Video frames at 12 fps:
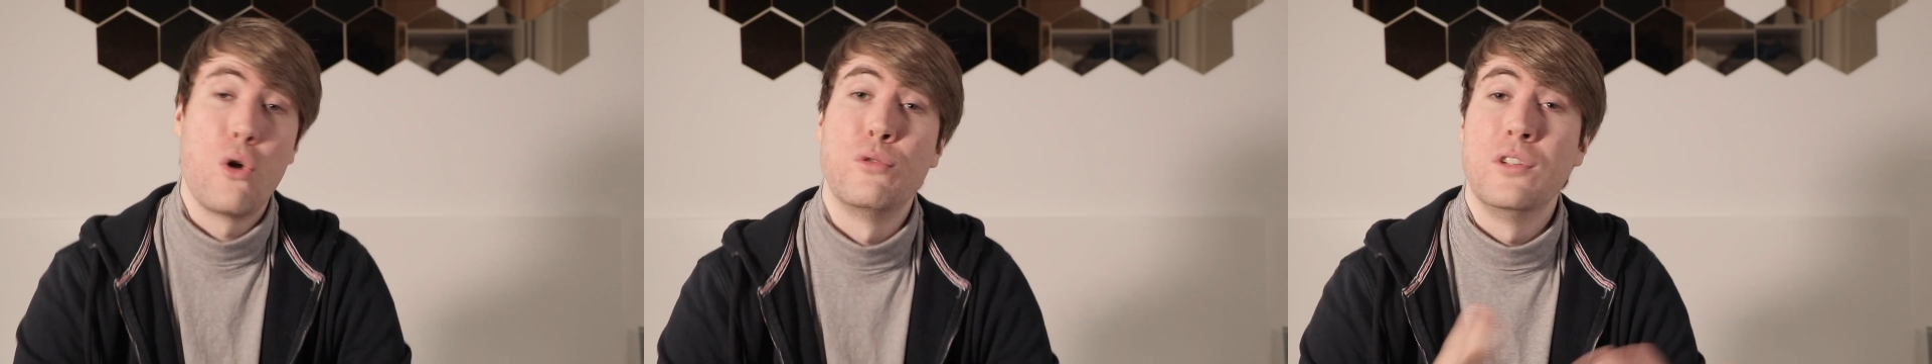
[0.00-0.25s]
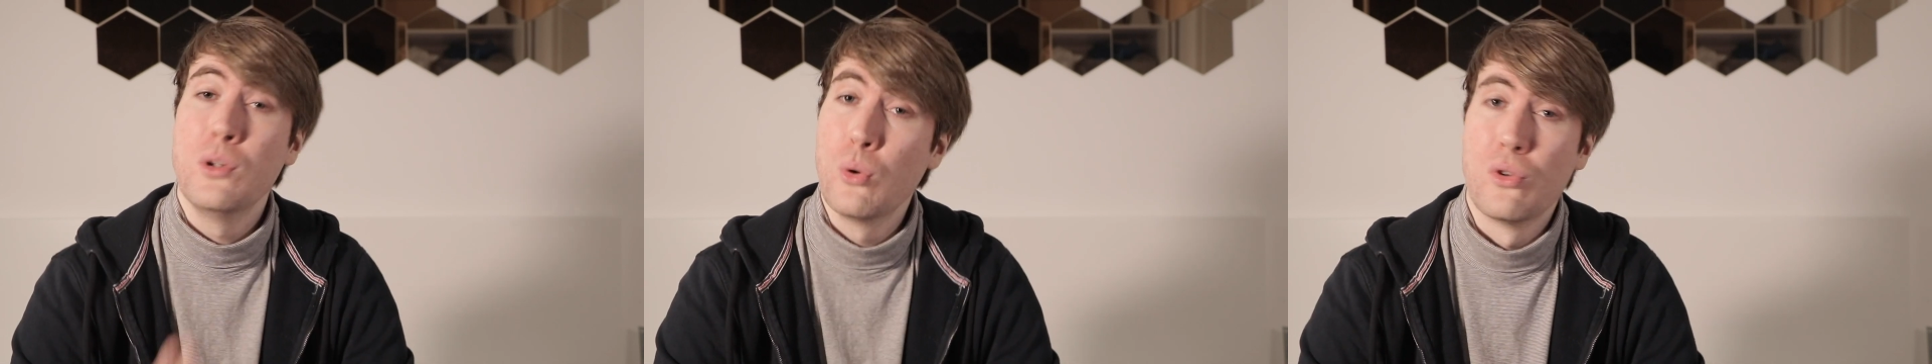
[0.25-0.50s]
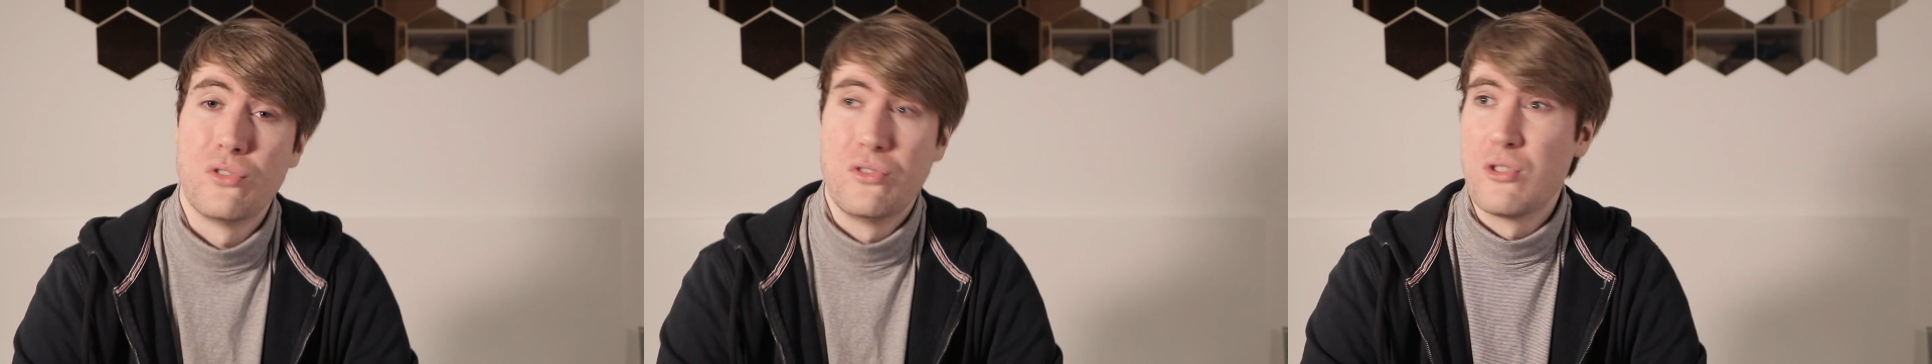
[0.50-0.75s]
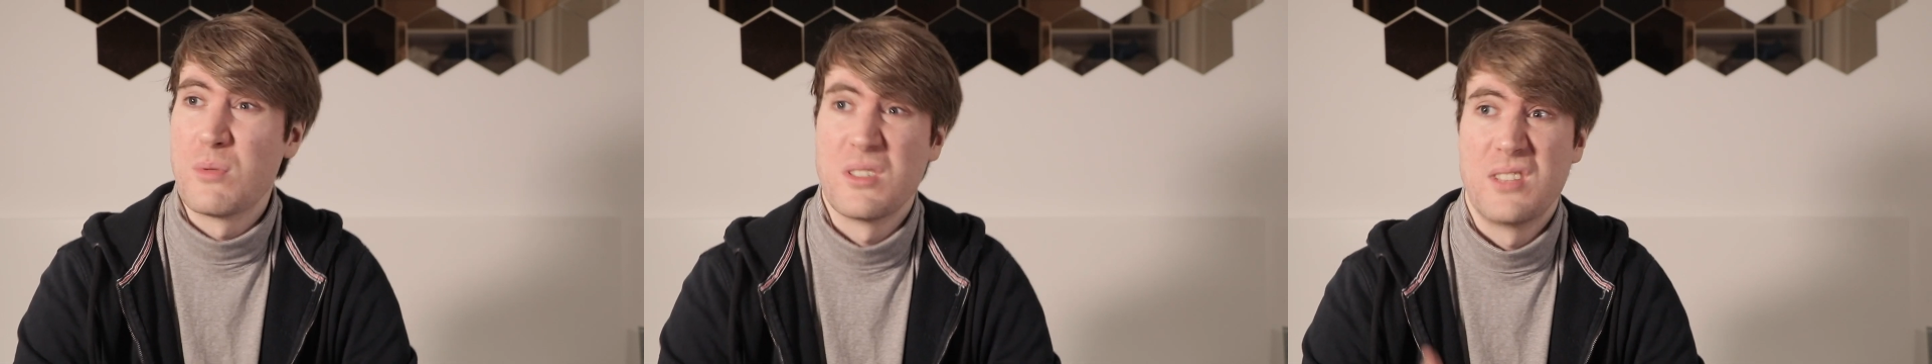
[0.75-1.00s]
over yours
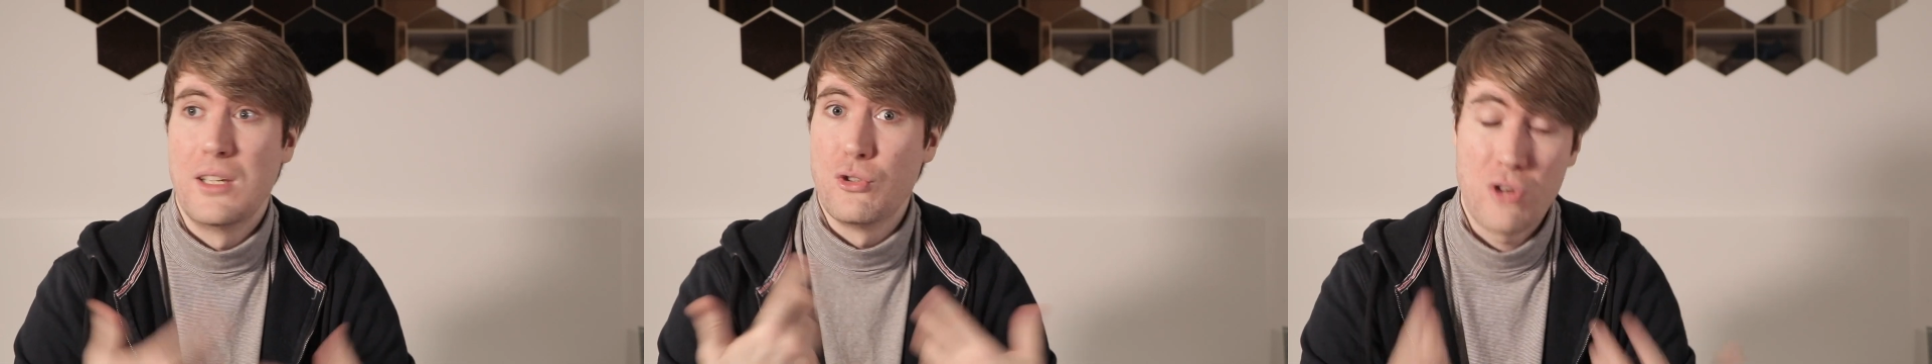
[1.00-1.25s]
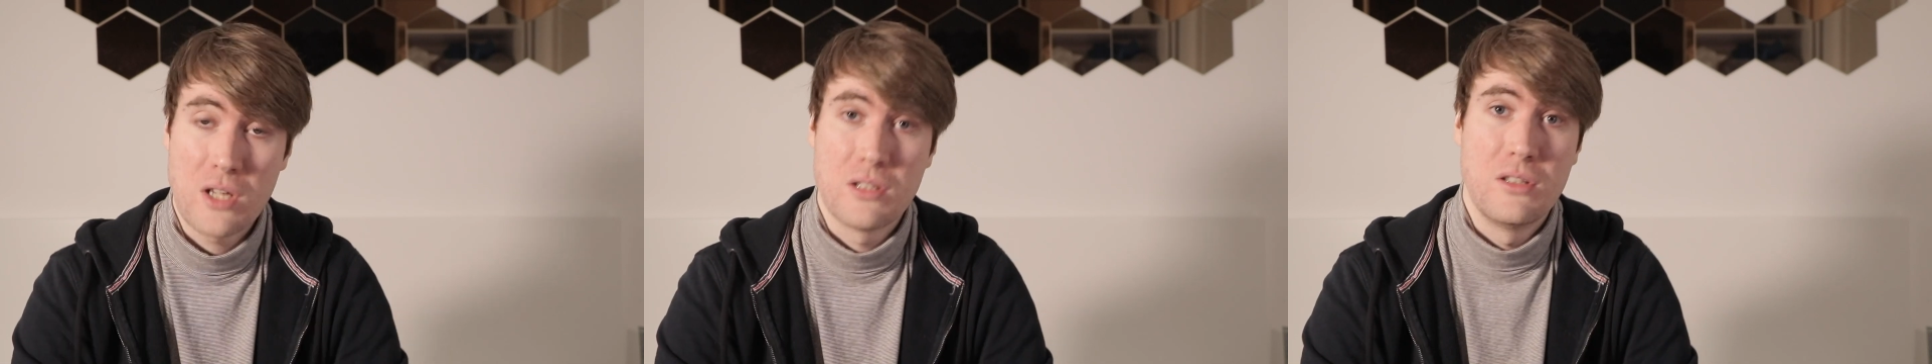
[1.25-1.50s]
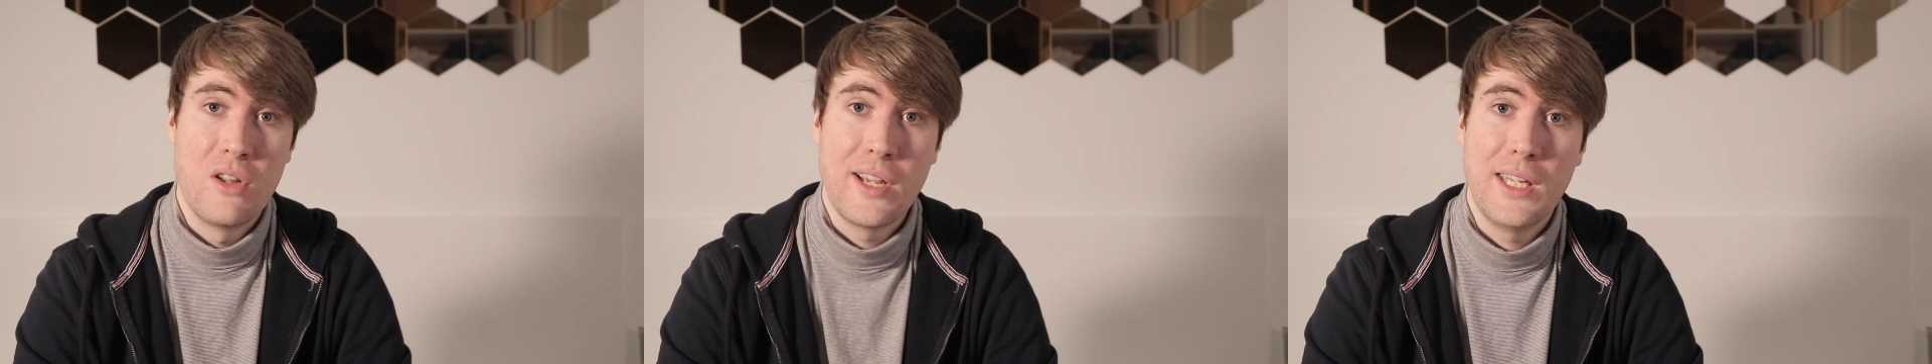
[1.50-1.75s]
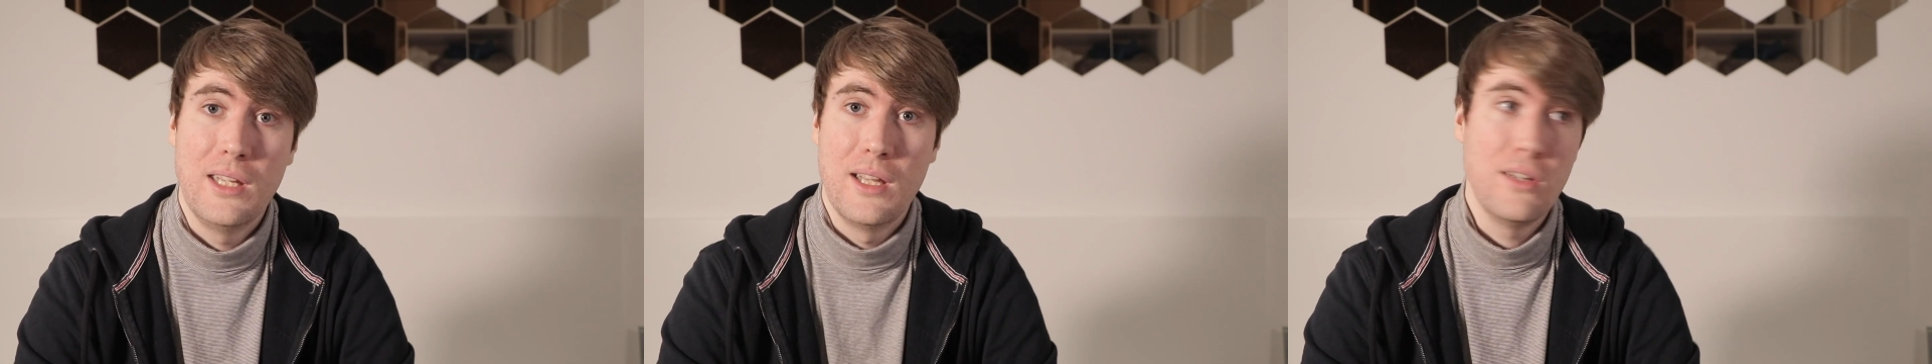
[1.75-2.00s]
just because they trust
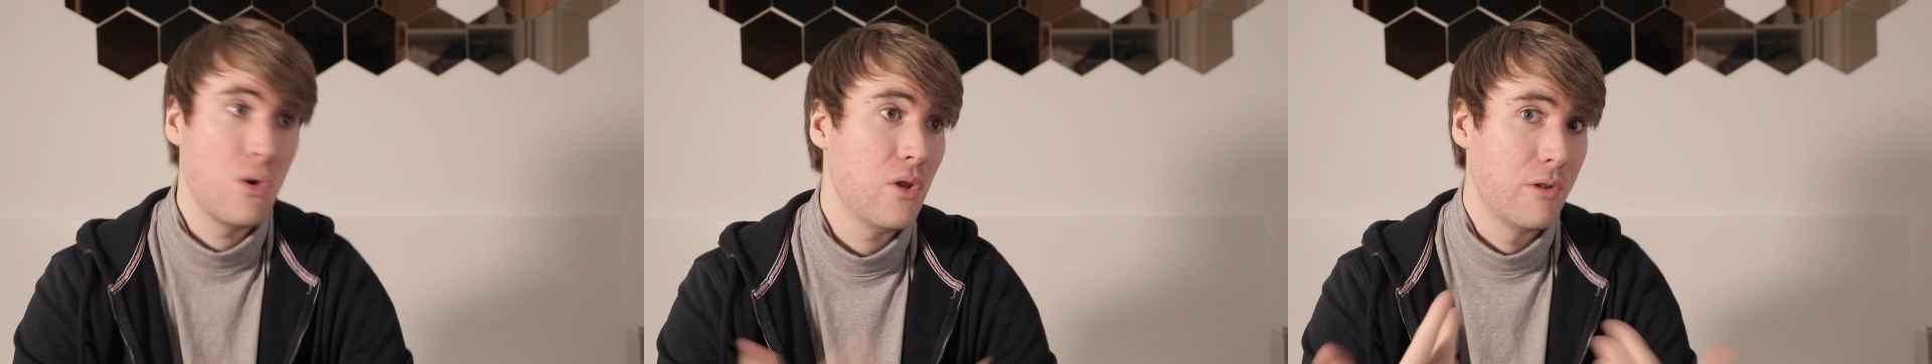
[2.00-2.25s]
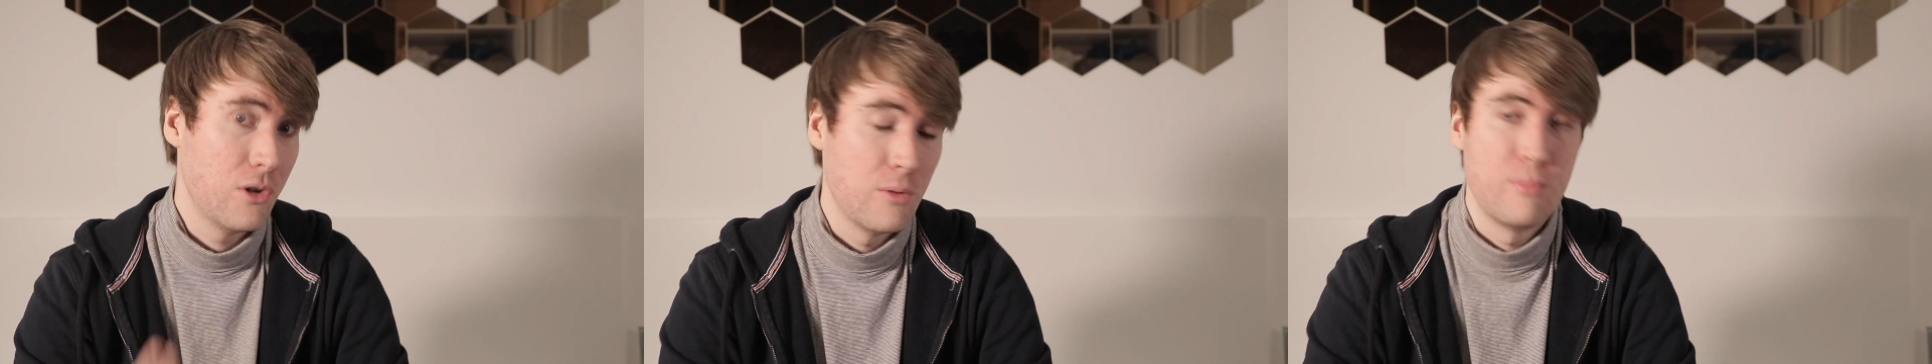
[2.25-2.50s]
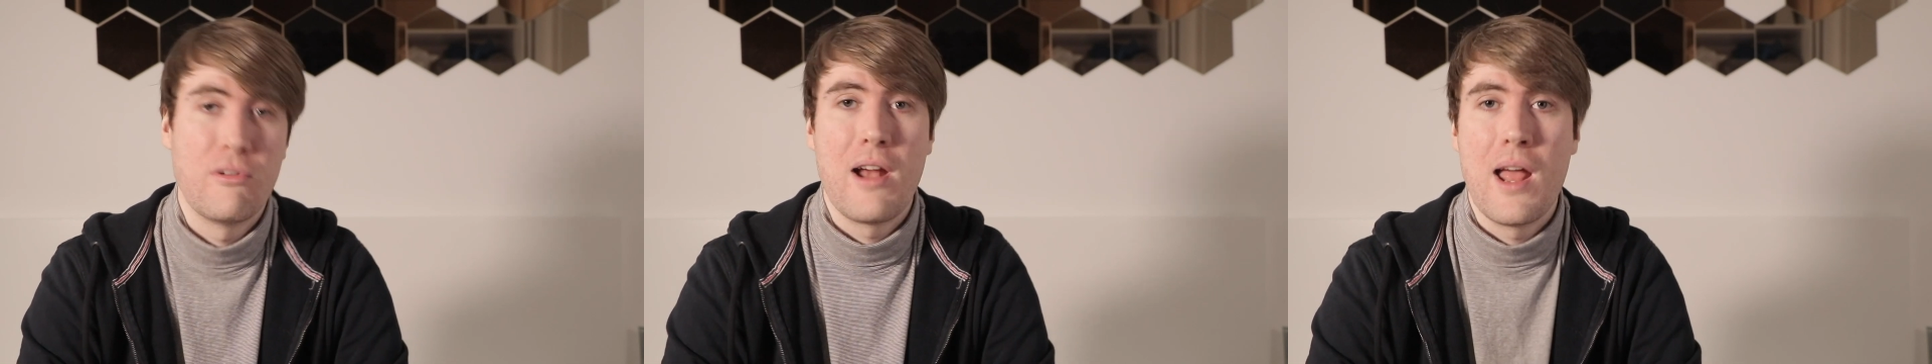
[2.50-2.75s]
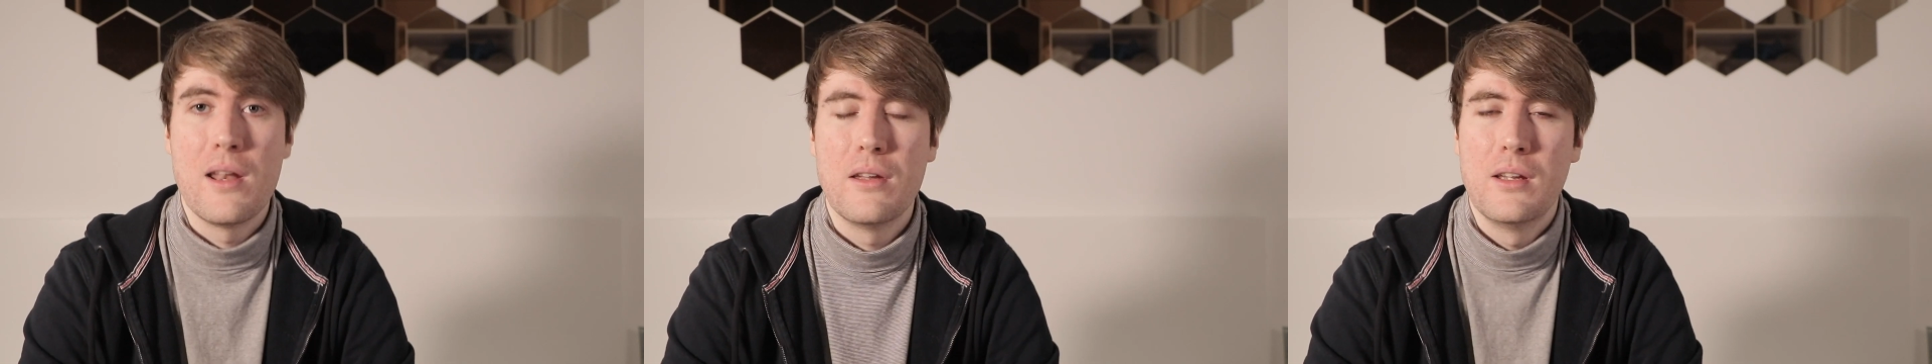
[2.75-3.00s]
Nike, they know they're a good
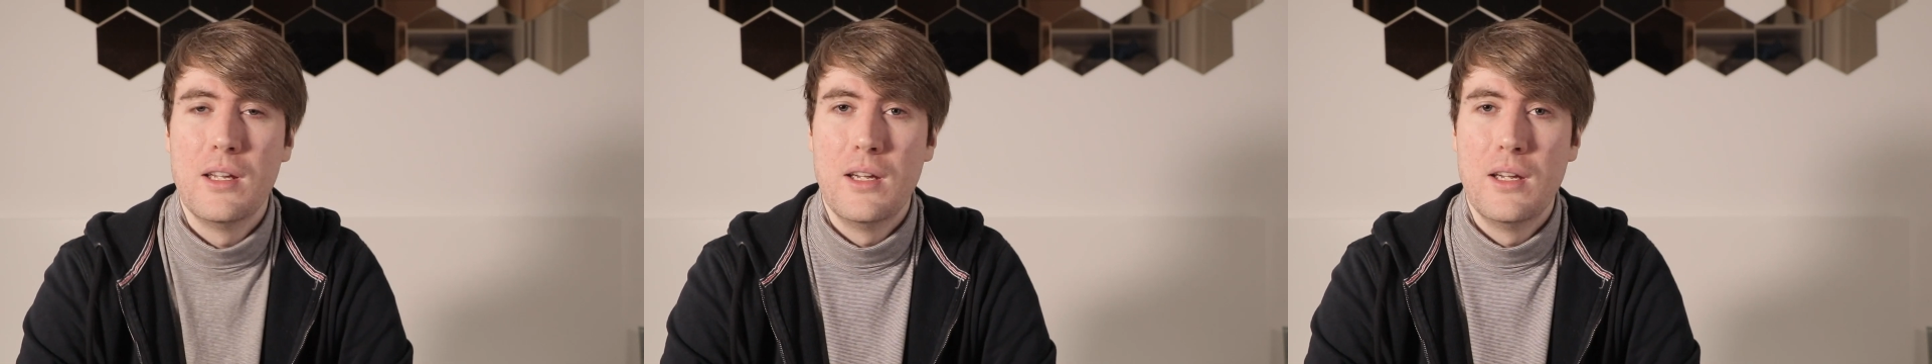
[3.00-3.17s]
brand,